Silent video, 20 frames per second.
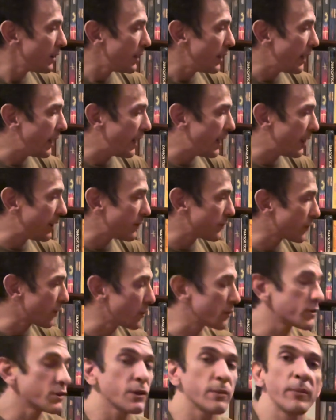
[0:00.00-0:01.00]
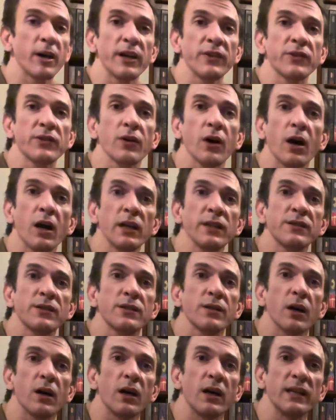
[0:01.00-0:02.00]
And those are my thoughts
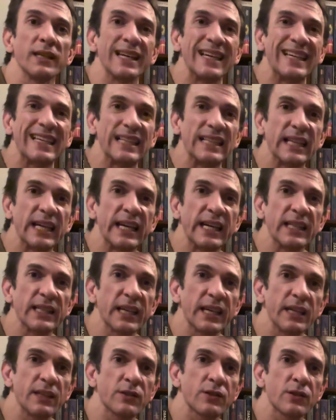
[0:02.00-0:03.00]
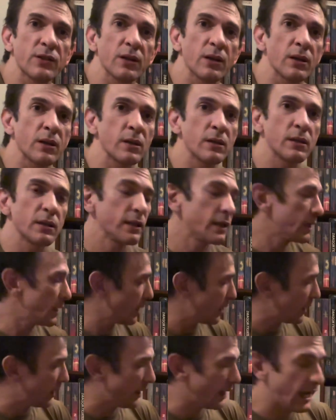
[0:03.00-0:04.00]
on Gley Lancer,
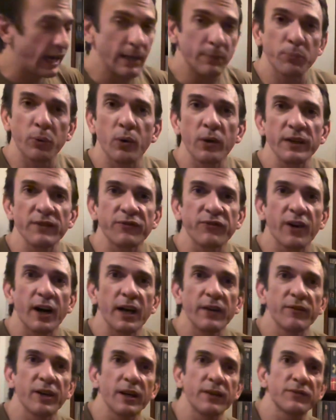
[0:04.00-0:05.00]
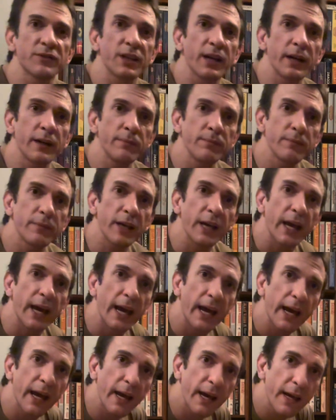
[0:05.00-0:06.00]
8.5 out of 10,
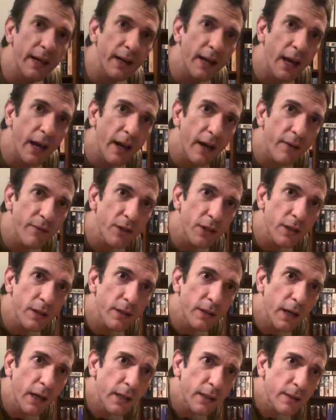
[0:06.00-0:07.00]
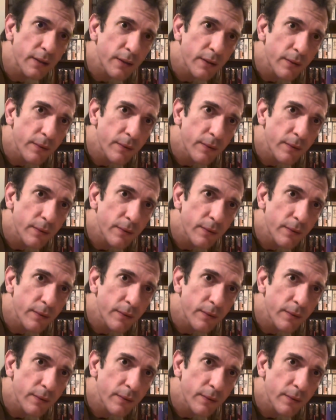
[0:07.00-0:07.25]
and have a good night.